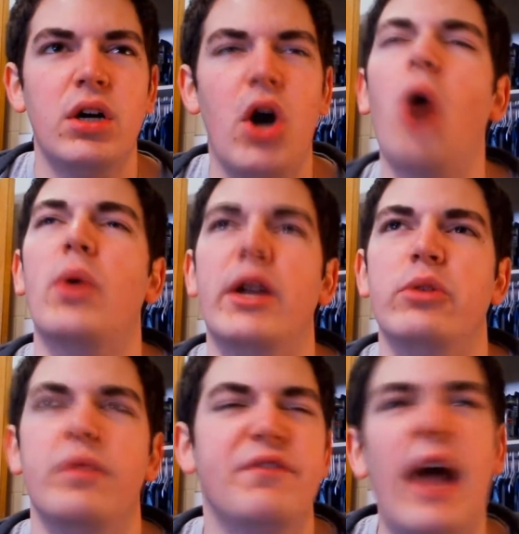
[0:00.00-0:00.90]
all right,
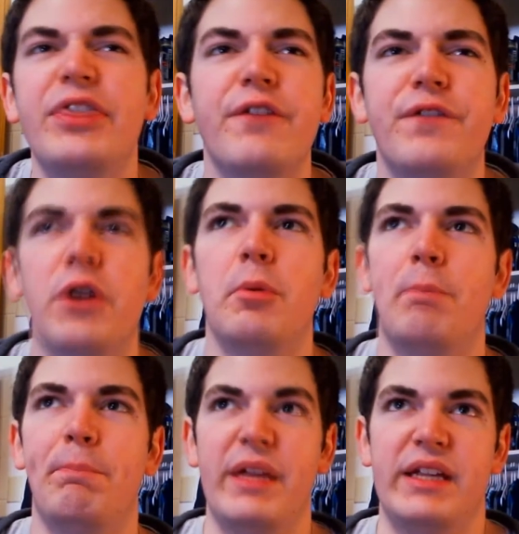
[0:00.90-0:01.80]
we've got the
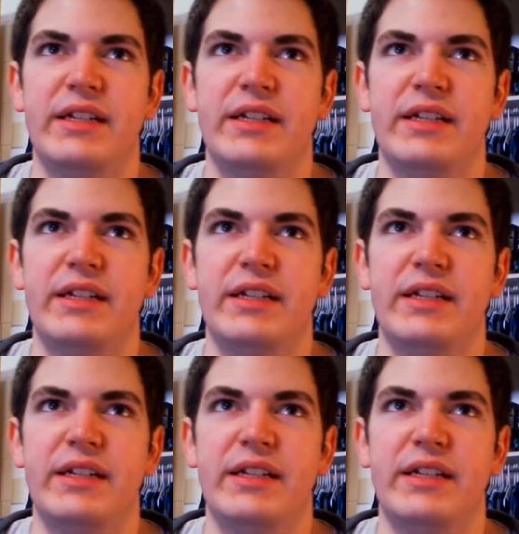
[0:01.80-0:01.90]
verb be.